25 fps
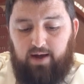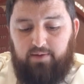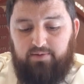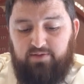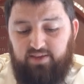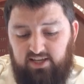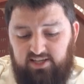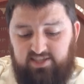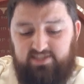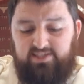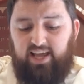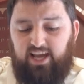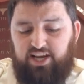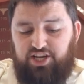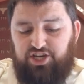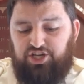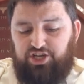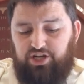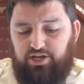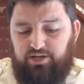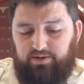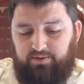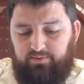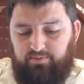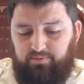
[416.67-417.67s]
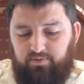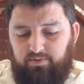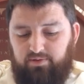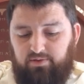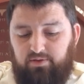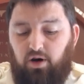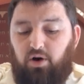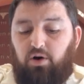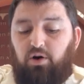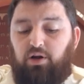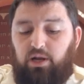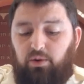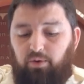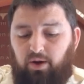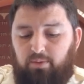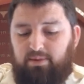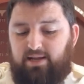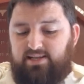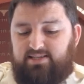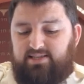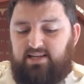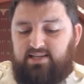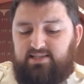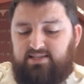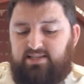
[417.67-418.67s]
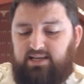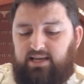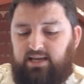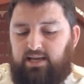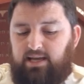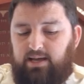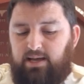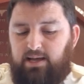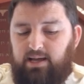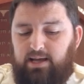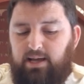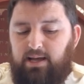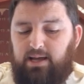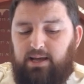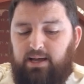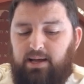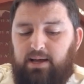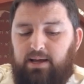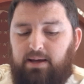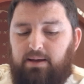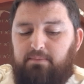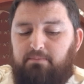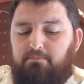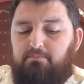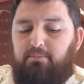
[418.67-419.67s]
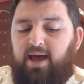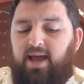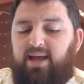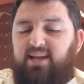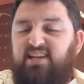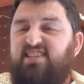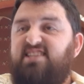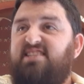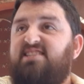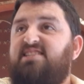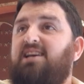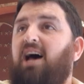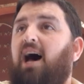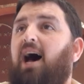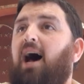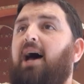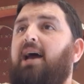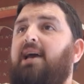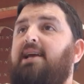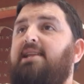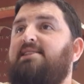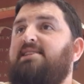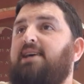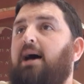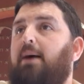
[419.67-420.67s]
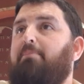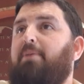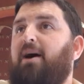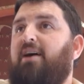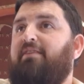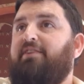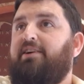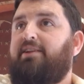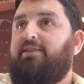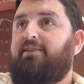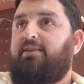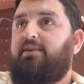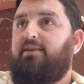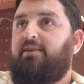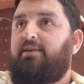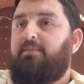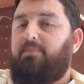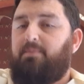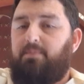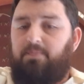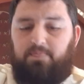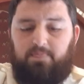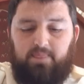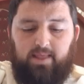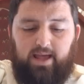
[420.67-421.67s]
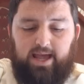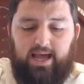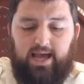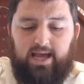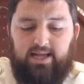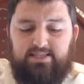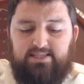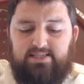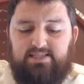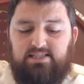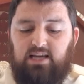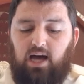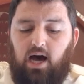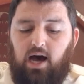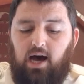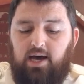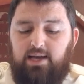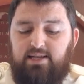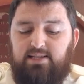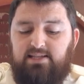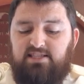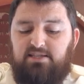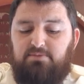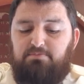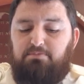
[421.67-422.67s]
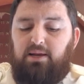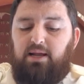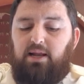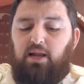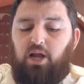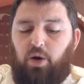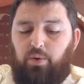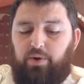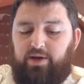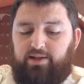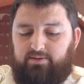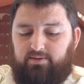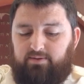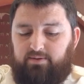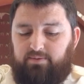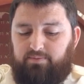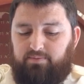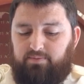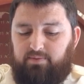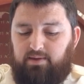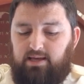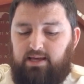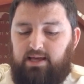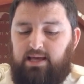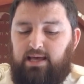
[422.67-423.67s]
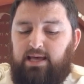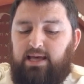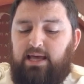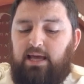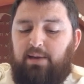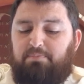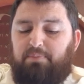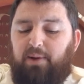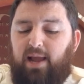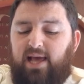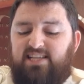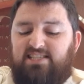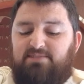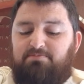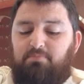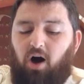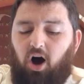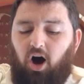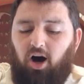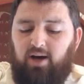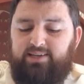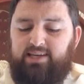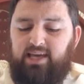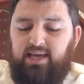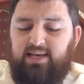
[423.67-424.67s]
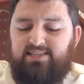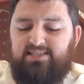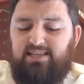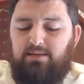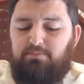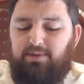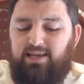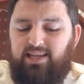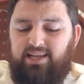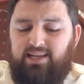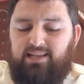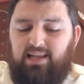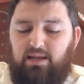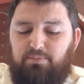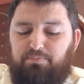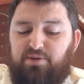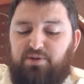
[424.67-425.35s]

this section, the Holy One, blessed is He, made signs above it and signs below it. He placed markings immediately